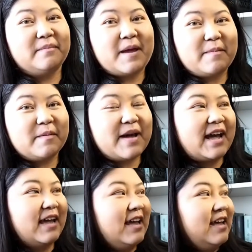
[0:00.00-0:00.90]

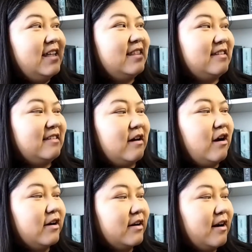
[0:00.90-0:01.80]
paperback. This is a hard